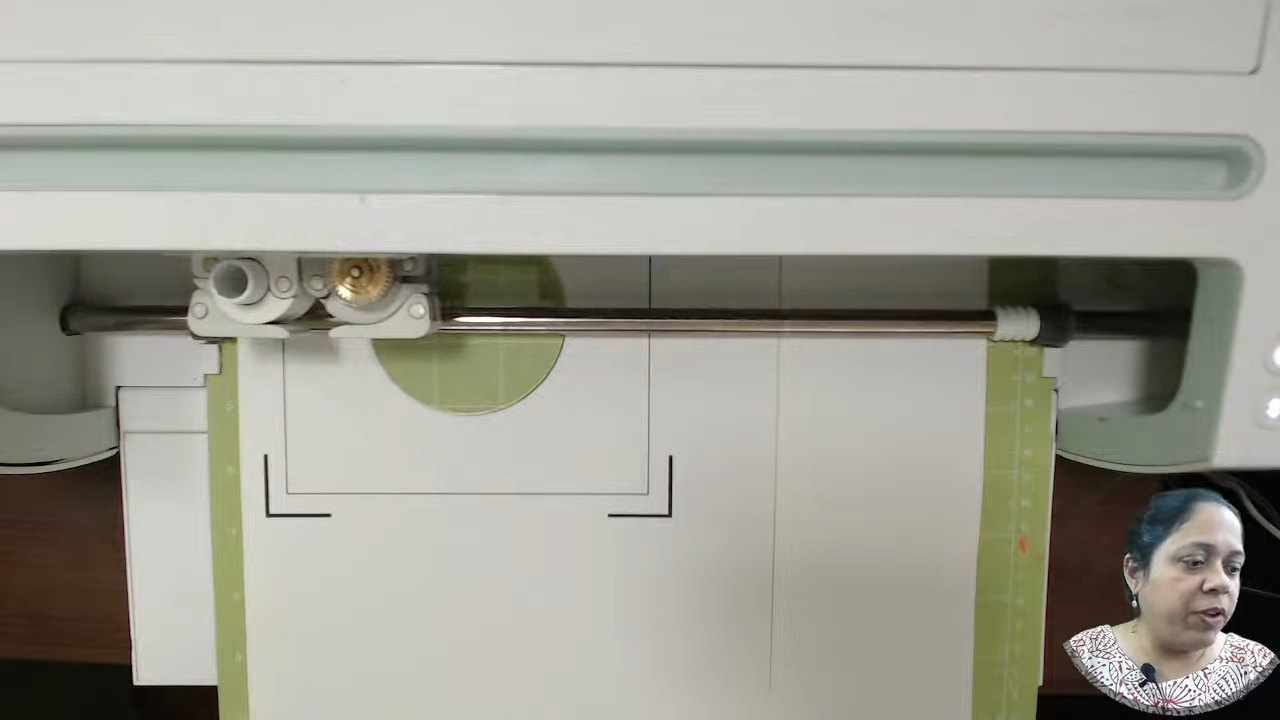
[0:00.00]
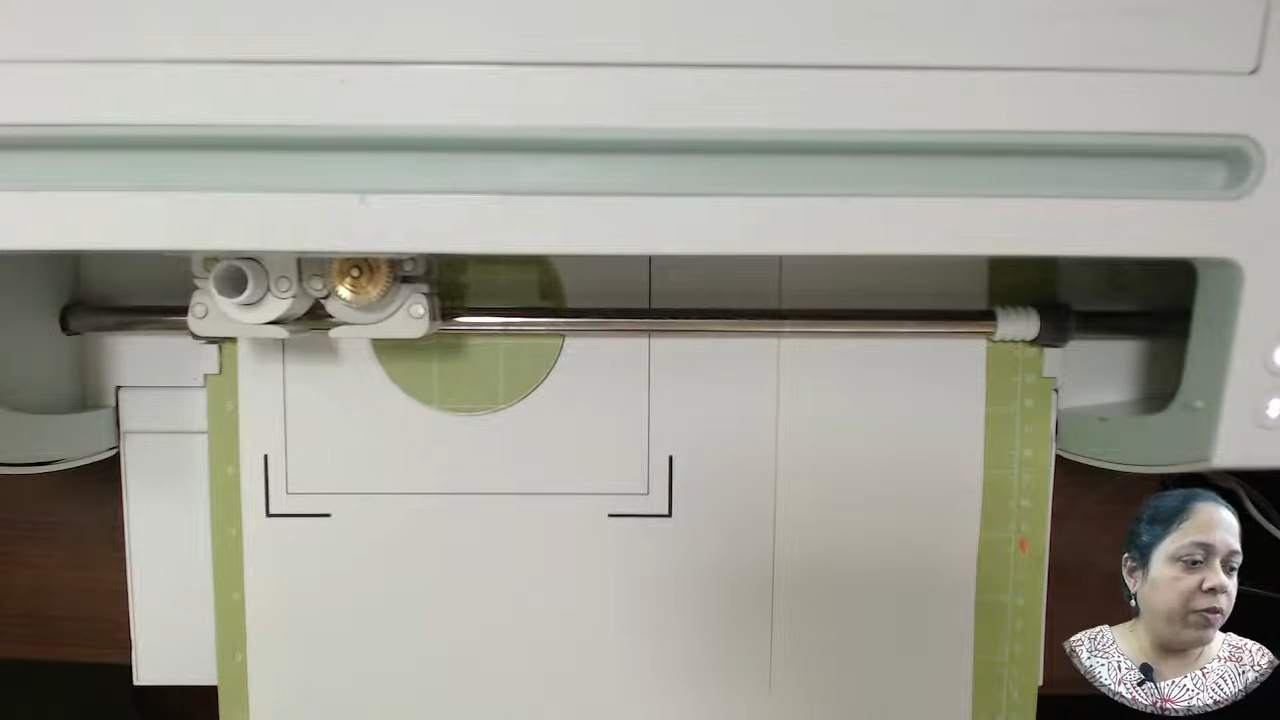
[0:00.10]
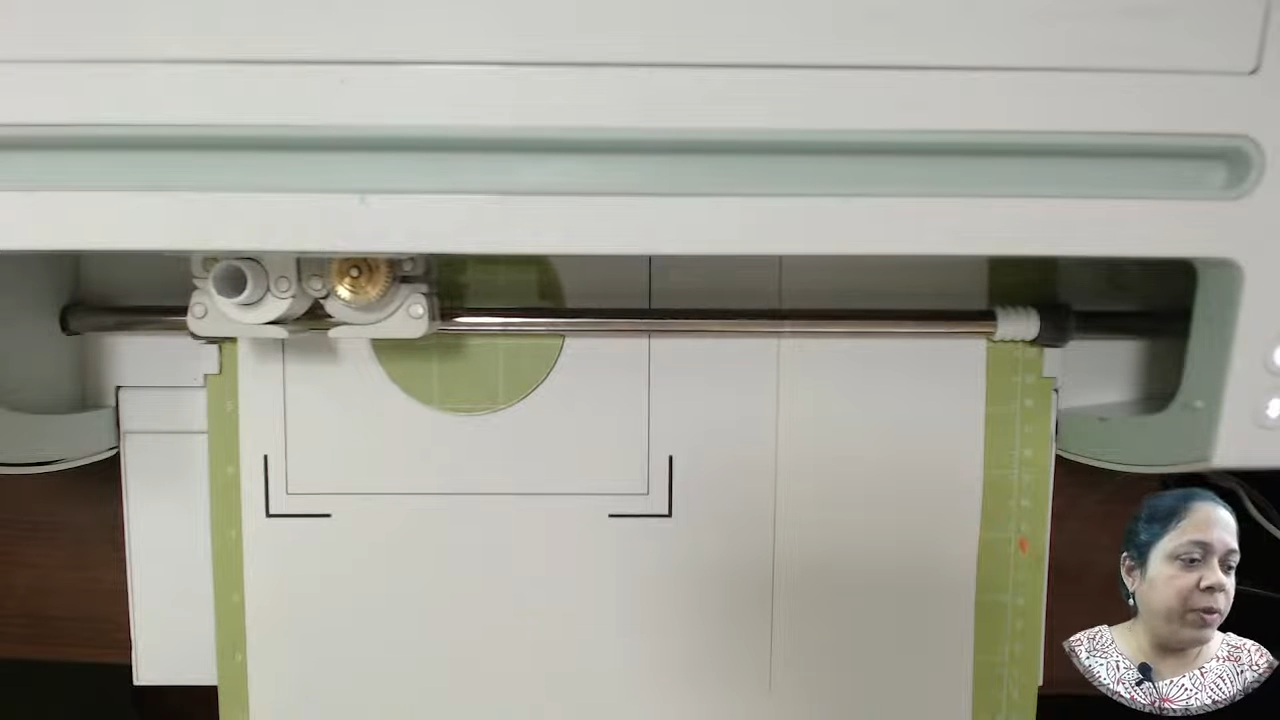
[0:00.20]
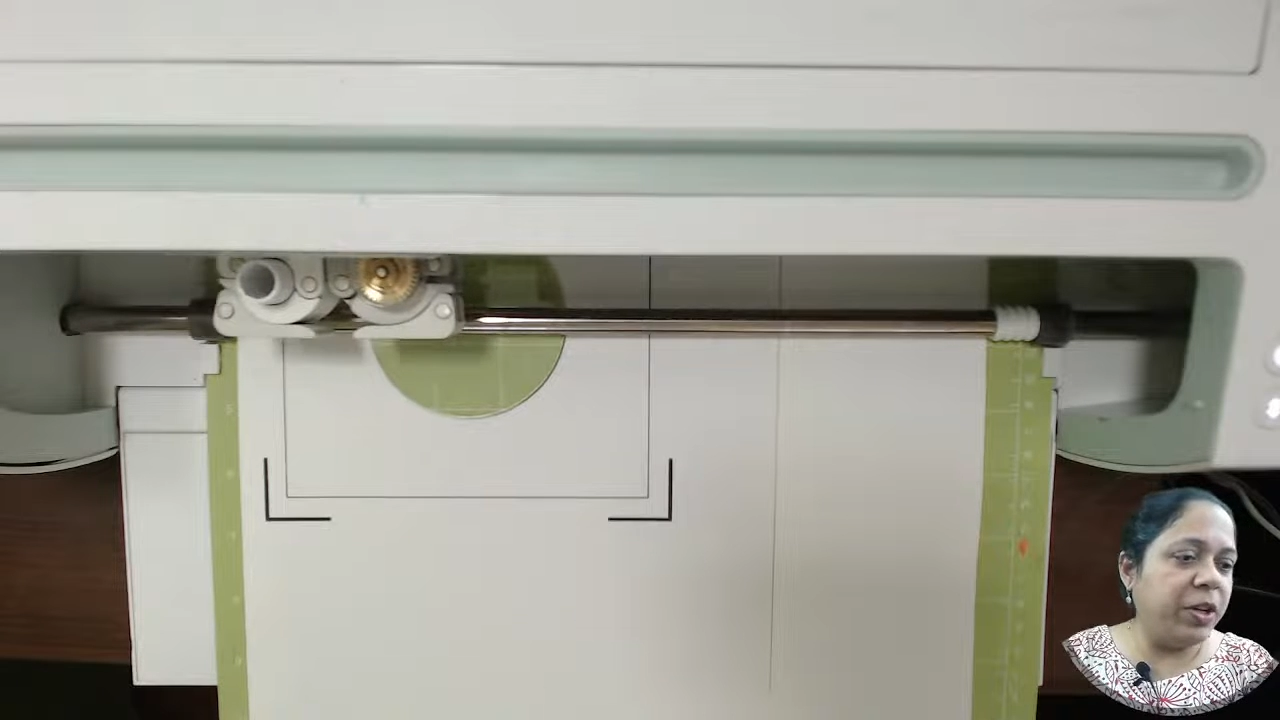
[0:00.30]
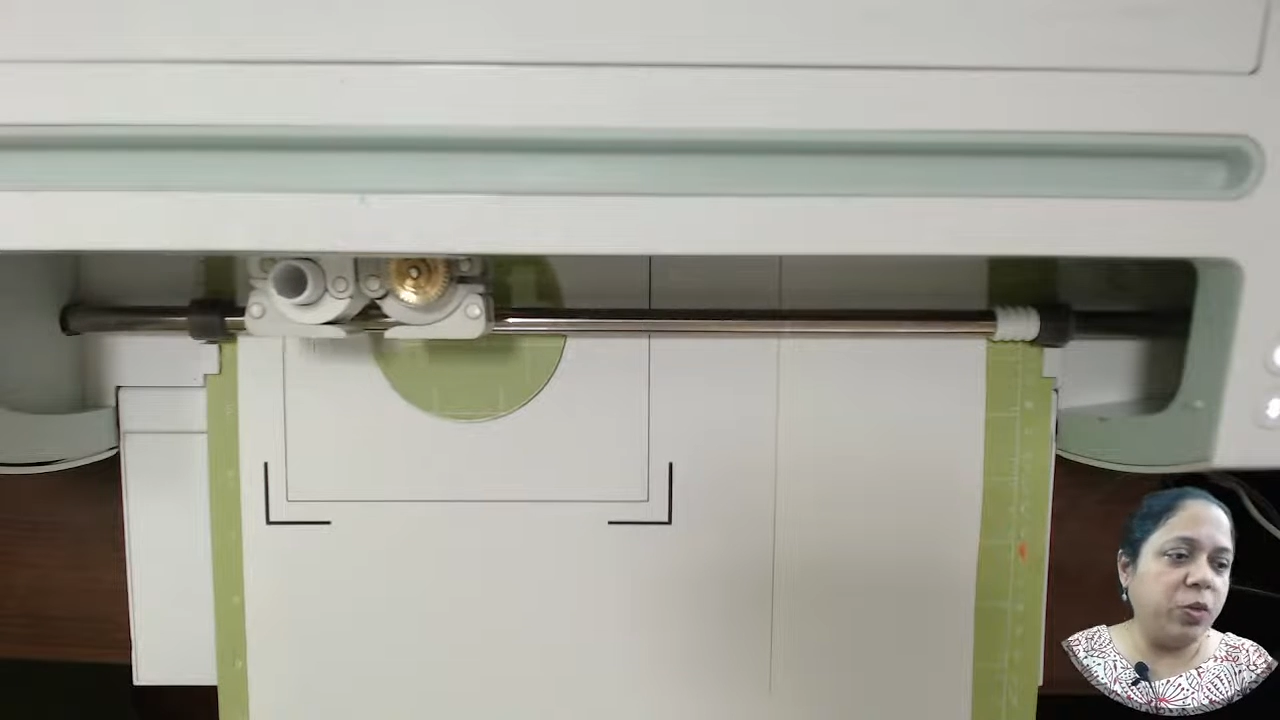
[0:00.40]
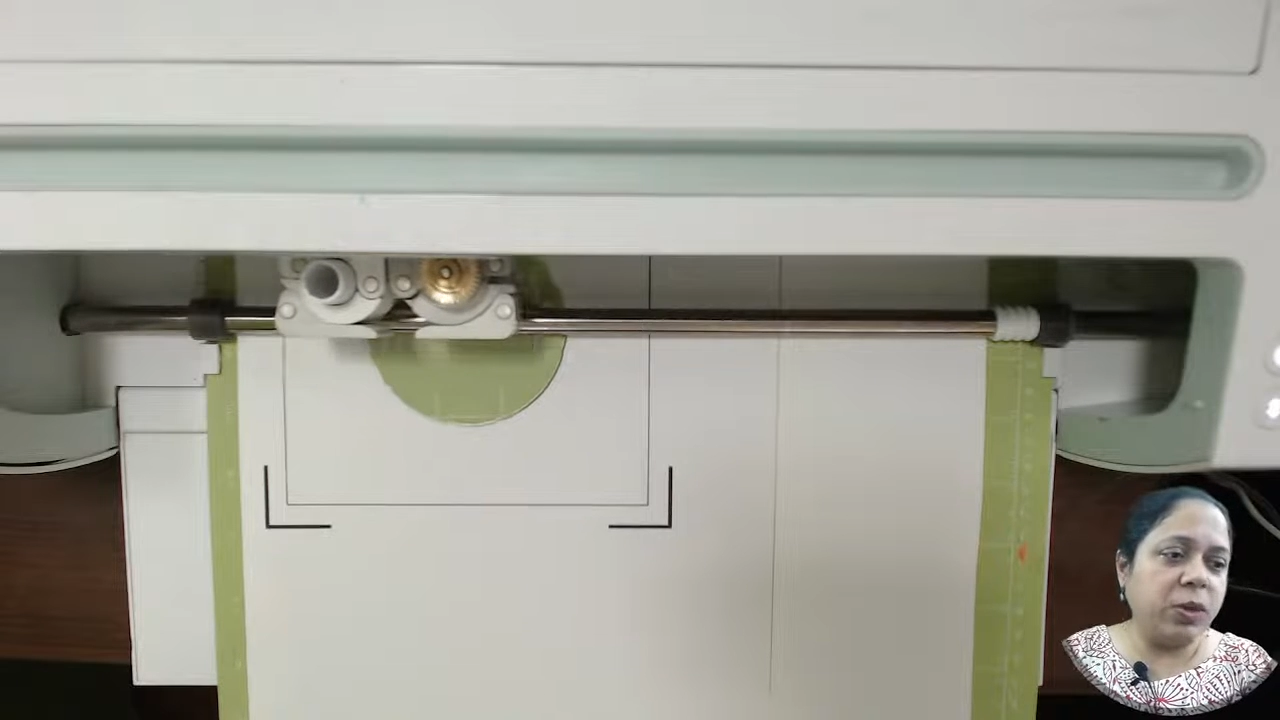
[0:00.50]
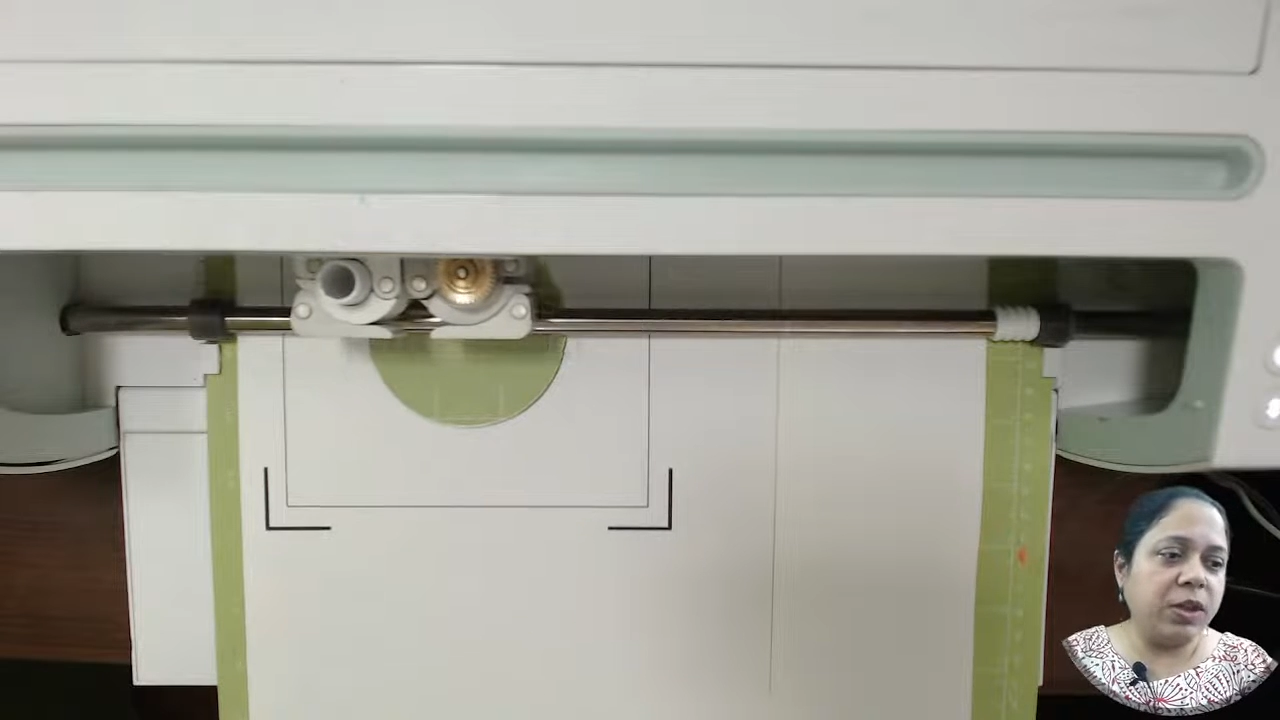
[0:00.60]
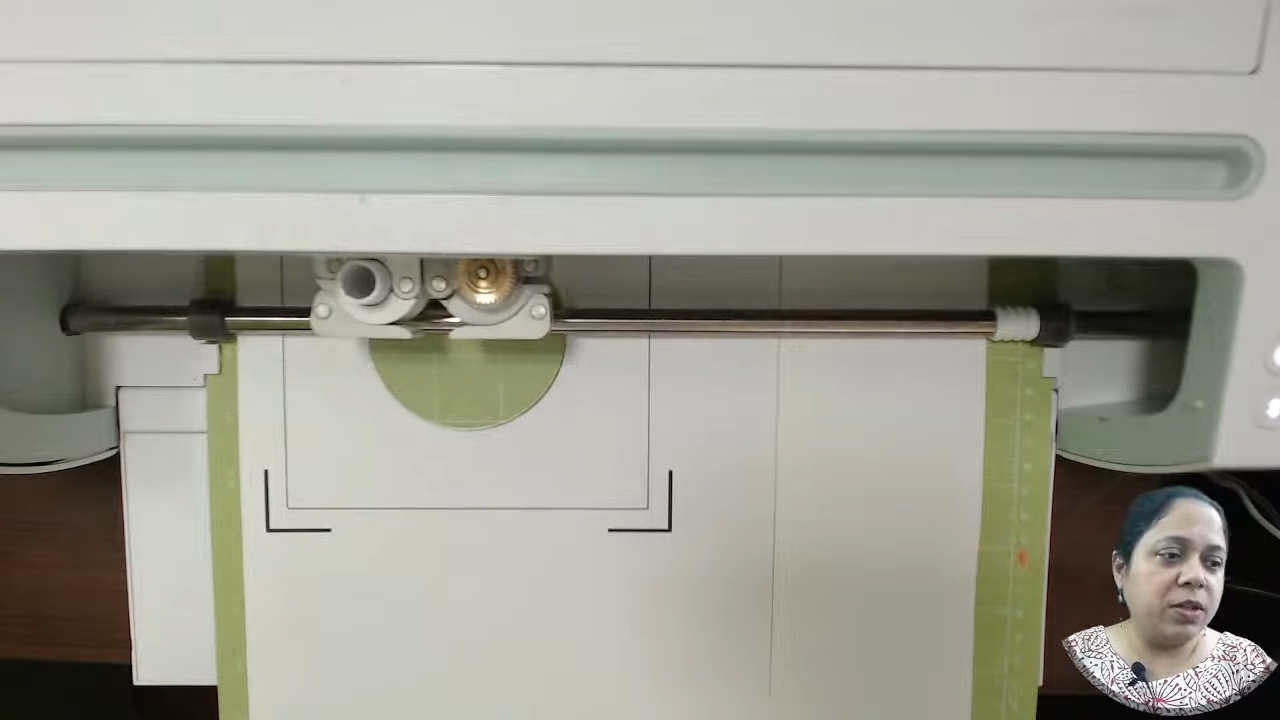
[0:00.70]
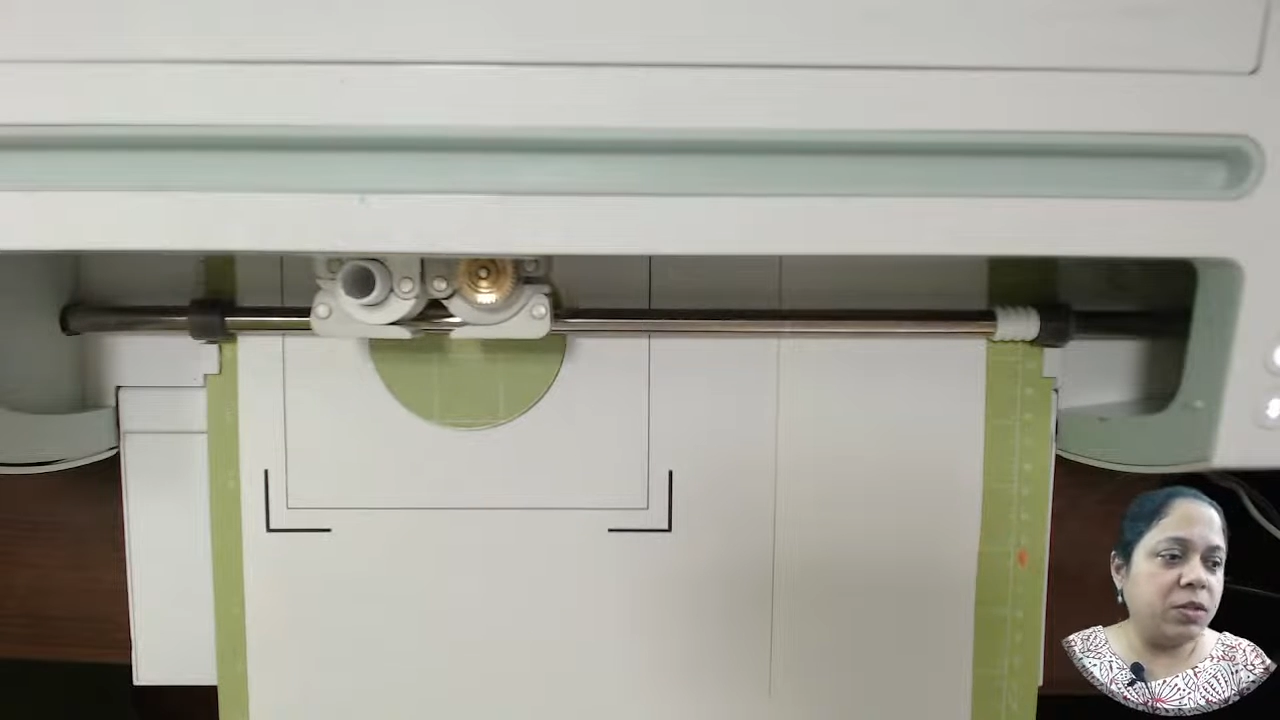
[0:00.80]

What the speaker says: have been doing.